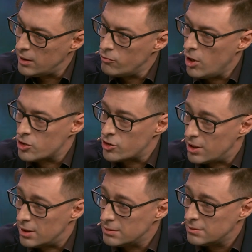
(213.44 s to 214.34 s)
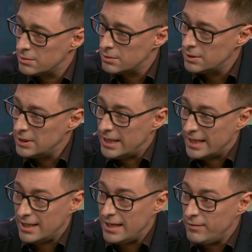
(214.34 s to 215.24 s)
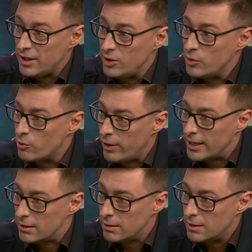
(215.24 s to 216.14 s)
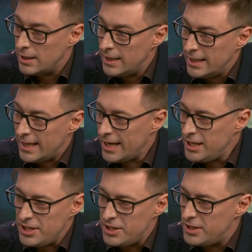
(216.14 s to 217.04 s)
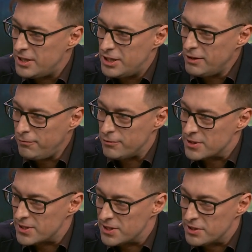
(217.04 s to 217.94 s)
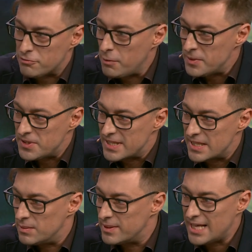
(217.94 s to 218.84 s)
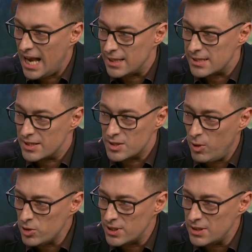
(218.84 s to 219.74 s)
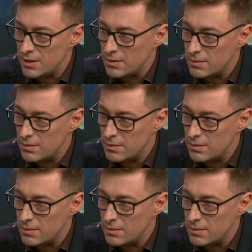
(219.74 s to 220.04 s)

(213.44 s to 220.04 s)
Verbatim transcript: in Russia and then living in Ukraine, any differences, discrepancies in mentality spotted?